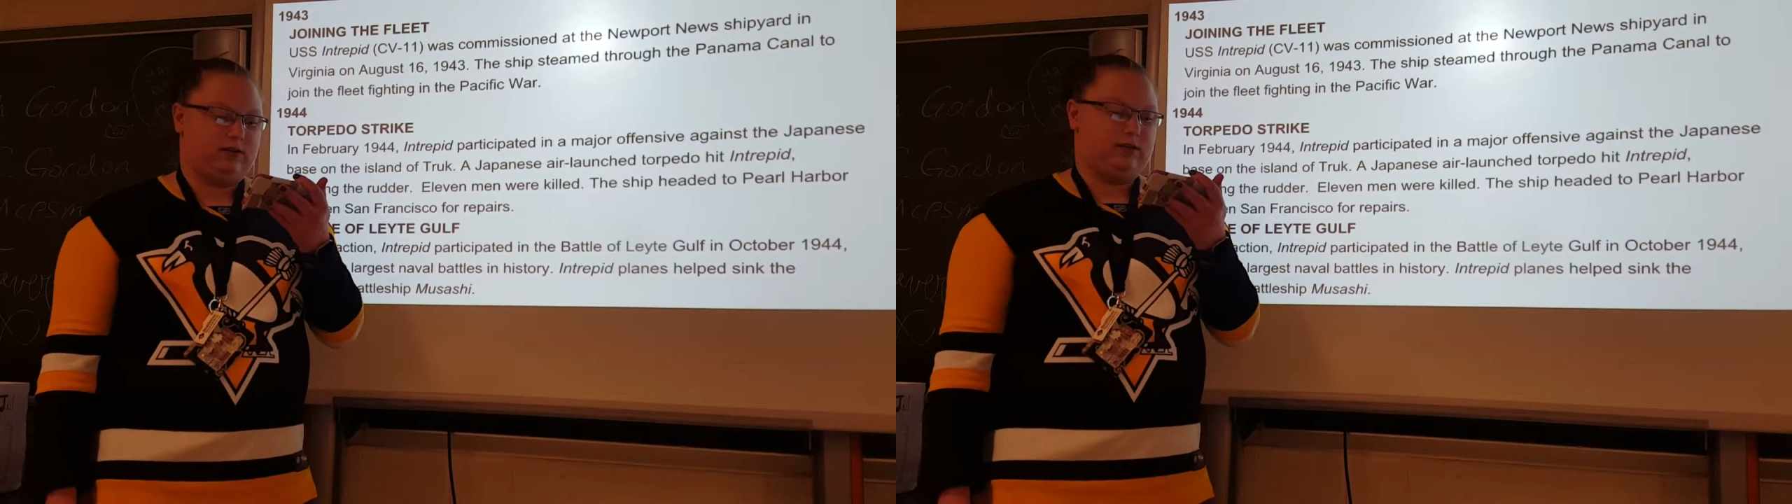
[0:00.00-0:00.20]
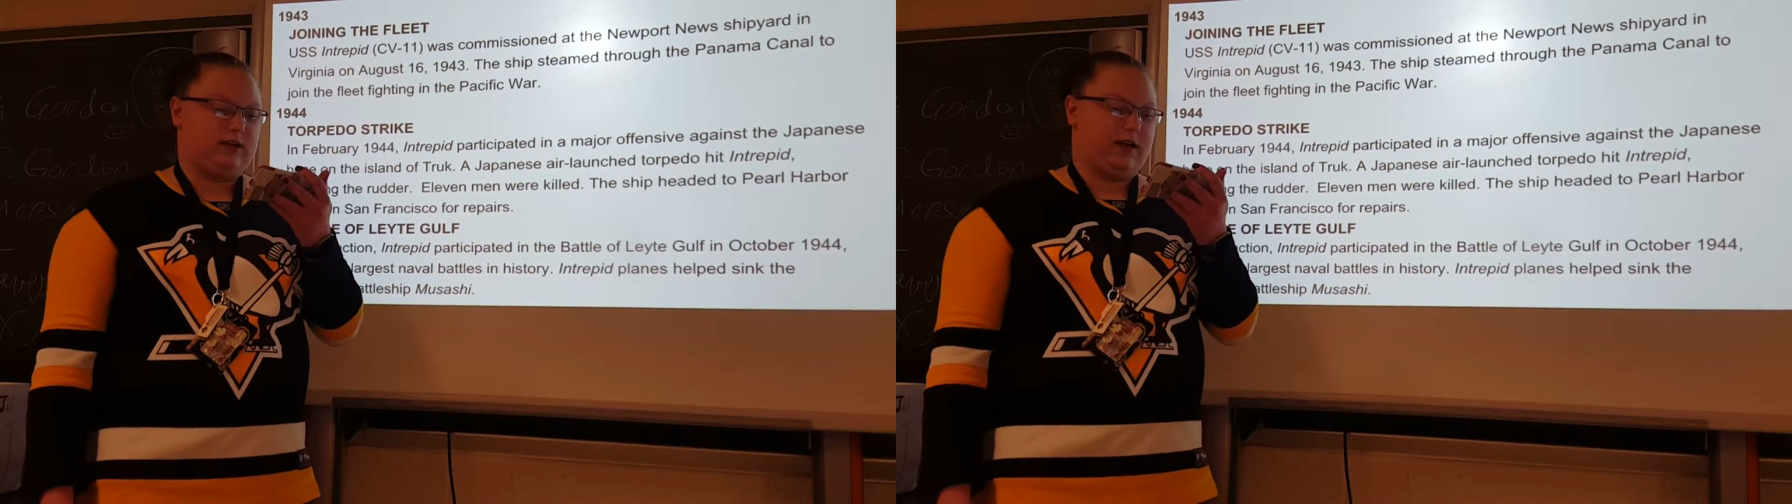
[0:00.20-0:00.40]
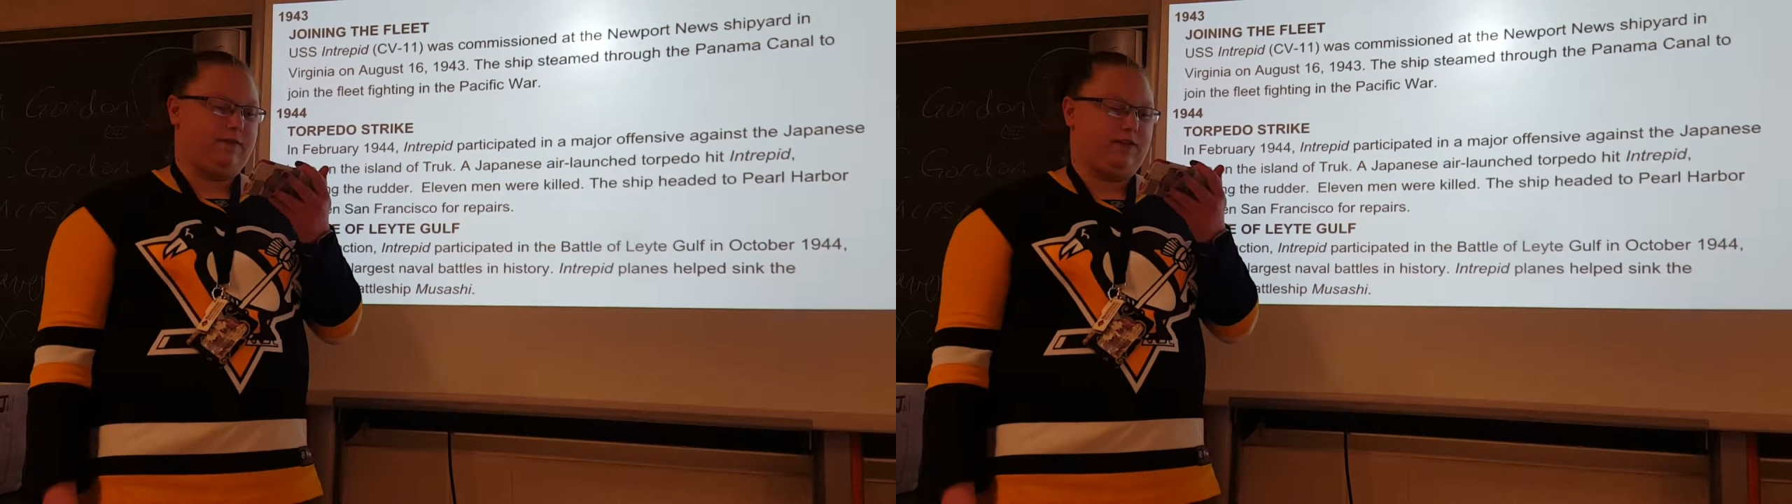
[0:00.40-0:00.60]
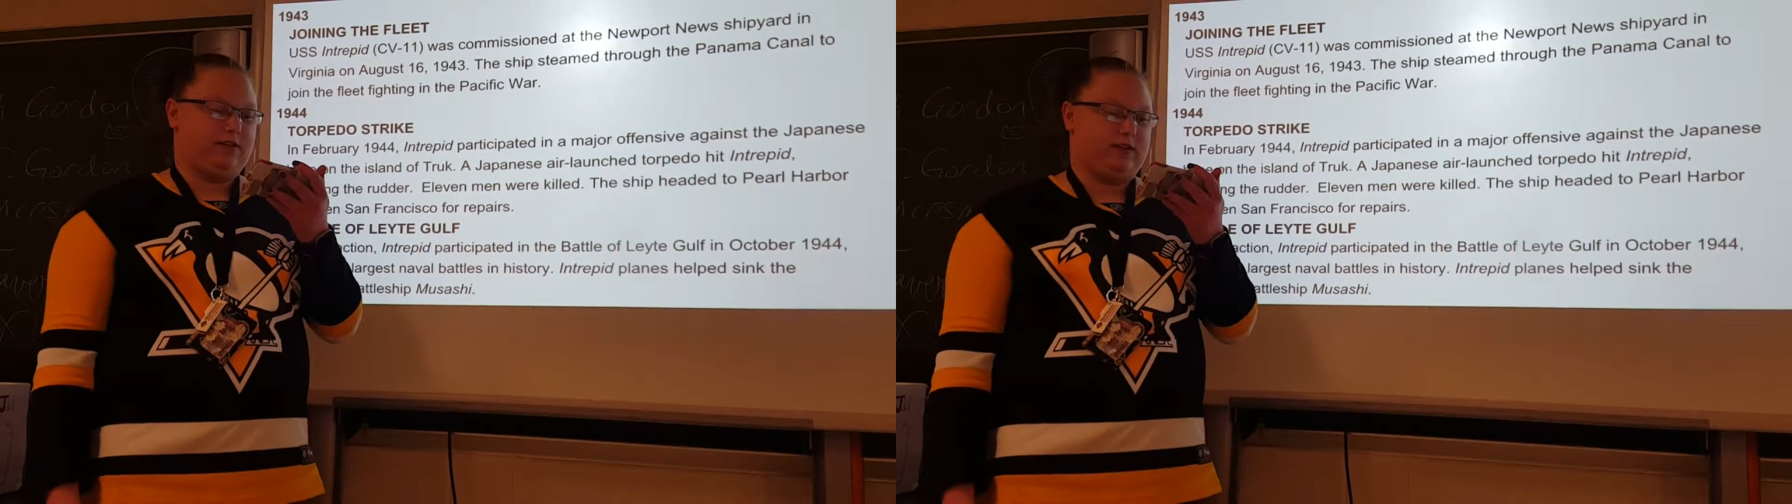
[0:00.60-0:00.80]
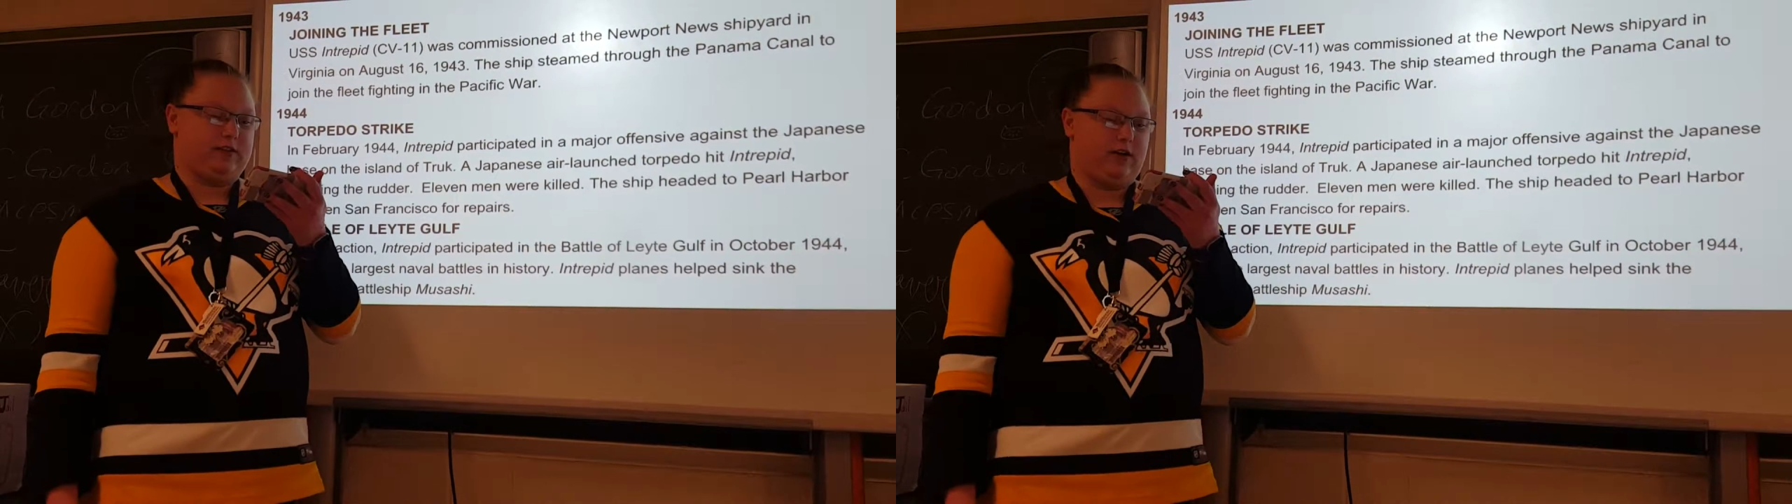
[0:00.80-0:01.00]
San
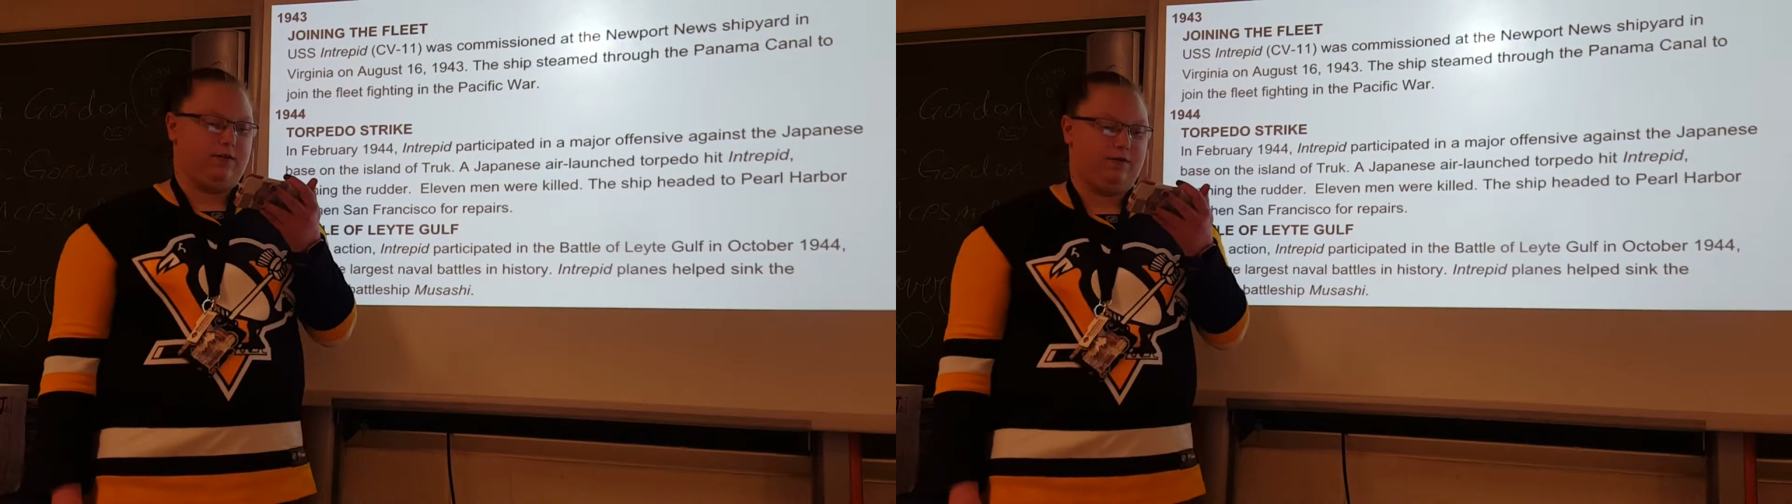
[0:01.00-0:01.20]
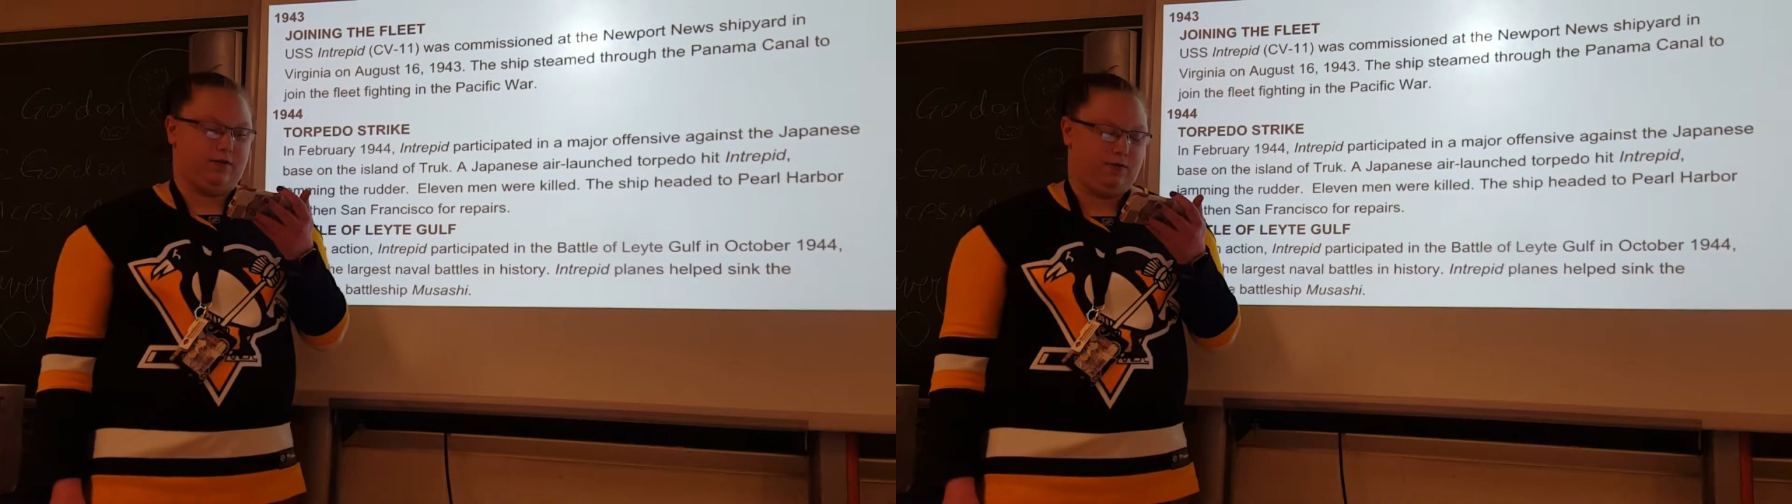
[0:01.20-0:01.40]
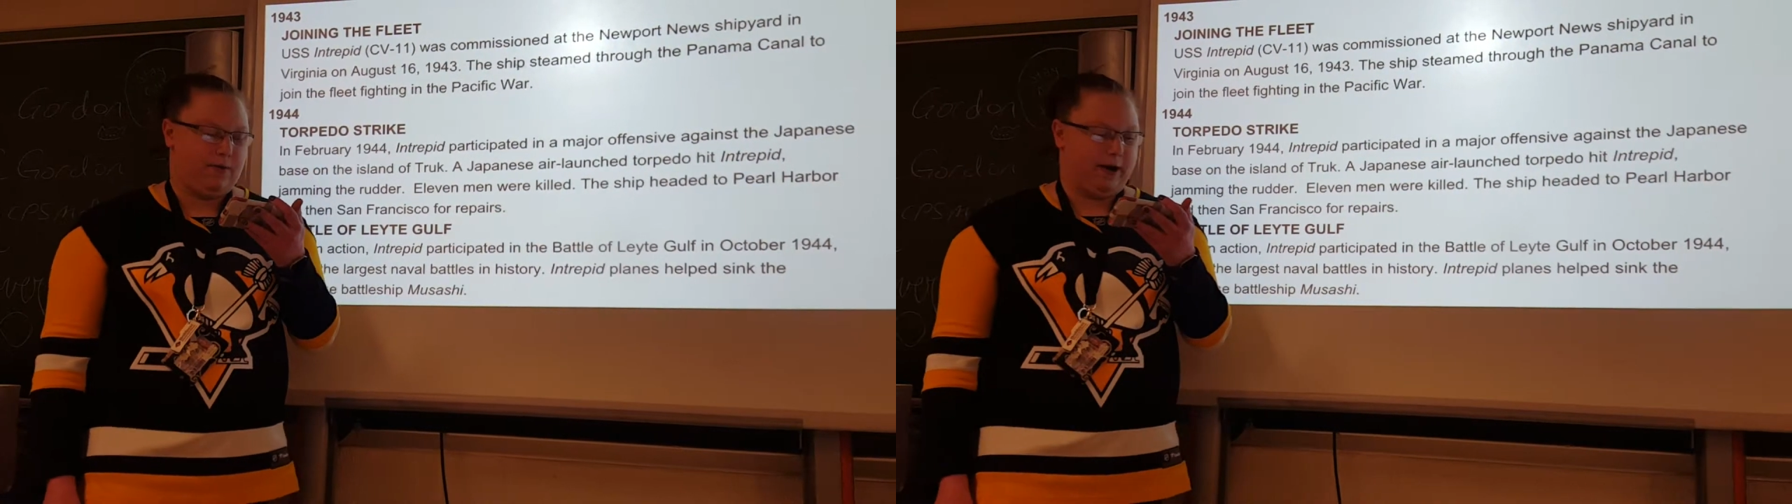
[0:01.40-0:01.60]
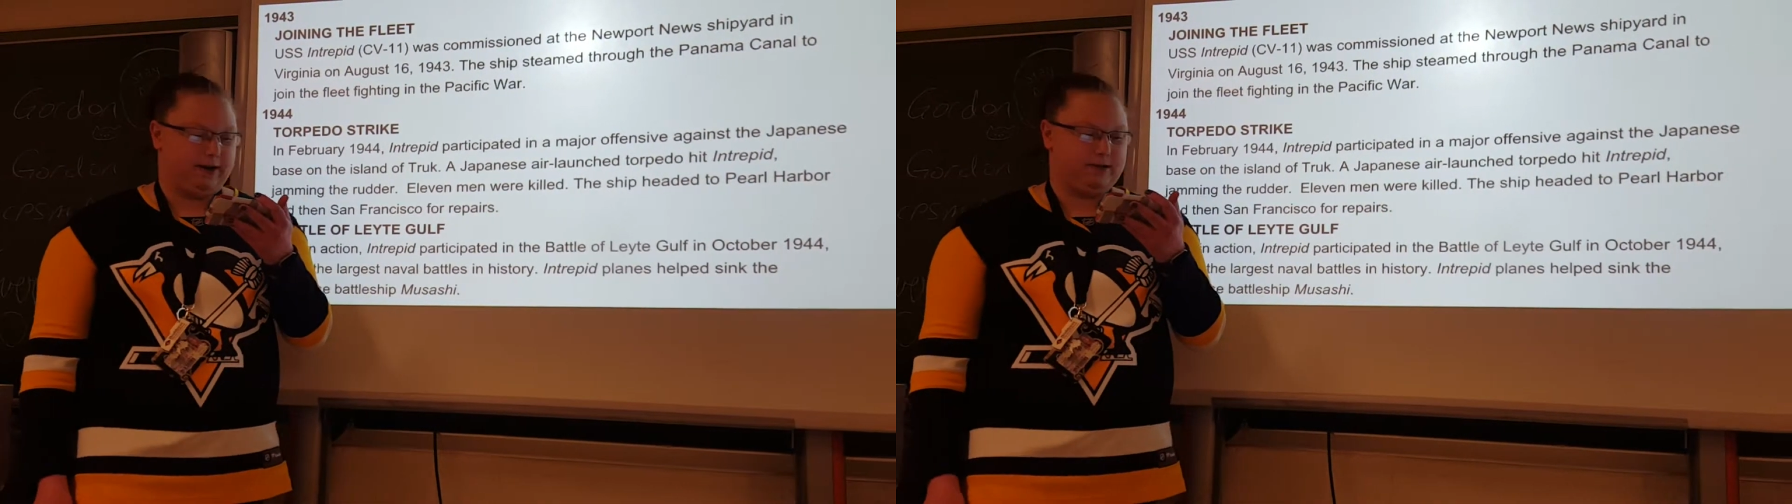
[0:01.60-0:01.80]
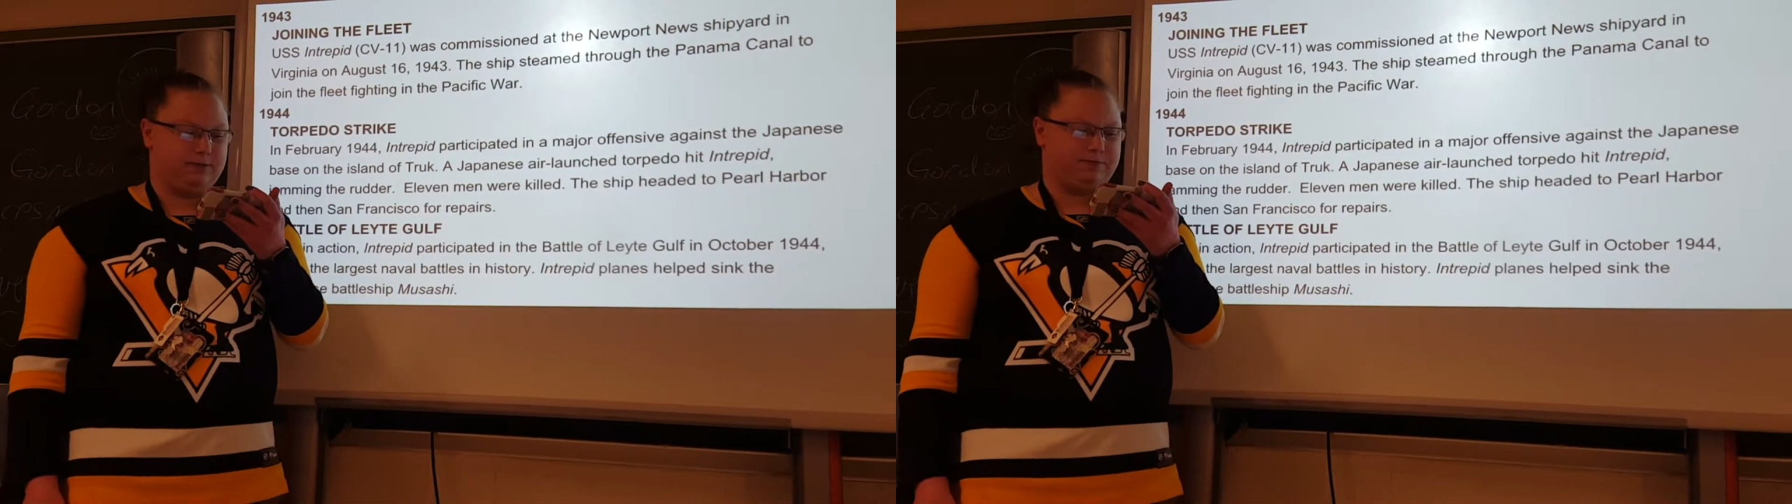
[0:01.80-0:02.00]
Francisco for repairs.